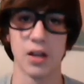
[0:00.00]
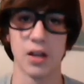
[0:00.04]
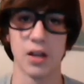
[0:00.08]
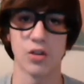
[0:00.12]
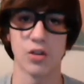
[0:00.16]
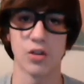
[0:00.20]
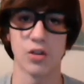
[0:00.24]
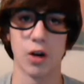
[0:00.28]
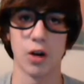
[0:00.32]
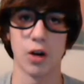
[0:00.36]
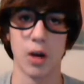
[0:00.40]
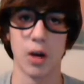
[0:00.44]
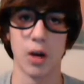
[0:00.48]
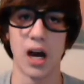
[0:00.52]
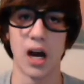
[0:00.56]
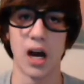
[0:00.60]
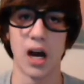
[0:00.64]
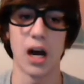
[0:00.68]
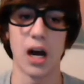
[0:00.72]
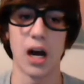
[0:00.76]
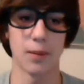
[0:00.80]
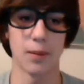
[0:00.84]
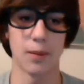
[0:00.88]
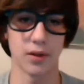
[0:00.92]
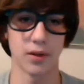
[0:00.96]
So
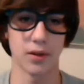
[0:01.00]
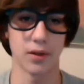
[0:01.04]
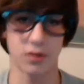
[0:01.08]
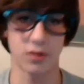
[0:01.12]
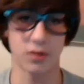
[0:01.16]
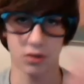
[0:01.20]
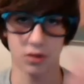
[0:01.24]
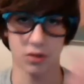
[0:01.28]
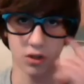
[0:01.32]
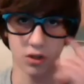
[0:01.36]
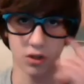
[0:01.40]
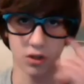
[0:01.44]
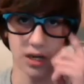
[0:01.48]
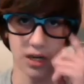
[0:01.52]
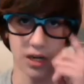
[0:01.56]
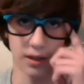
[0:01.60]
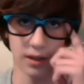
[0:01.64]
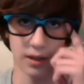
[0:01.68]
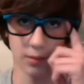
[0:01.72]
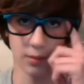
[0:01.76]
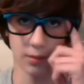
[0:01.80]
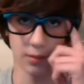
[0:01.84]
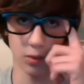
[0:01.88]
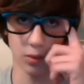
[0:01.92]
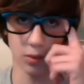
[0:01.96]
I'm gonna
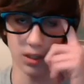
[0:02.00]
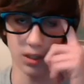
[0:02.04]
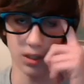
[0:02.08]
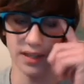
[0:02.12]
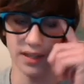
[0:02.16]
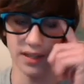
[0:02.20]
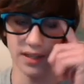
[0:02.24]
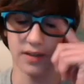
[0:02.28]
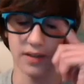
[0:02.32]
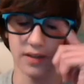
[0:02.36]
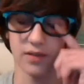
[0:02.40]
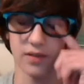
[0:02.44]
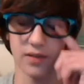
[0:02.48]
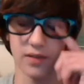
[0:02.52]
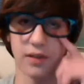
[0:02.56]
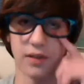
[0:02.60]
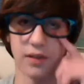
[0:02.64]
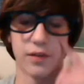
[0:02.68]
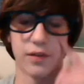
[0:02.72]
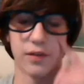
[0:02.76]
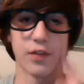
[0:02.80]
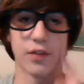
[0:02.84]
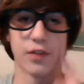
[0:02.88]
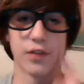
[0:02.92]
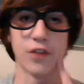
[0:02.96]
work on that
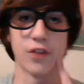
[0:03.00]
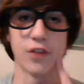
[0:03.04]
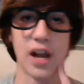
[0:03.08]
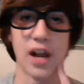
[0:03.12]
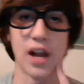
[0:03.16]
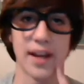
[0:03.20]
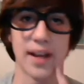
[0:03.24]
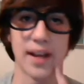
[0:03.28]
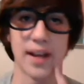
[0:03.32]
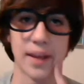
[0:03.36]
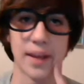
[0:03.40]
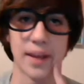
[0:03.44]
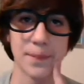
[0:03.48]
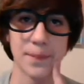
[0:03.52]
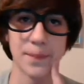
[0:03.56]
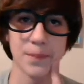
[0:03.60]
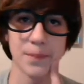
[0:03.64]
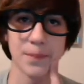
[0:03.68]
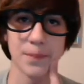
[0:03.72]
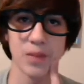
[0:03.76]
for Friday.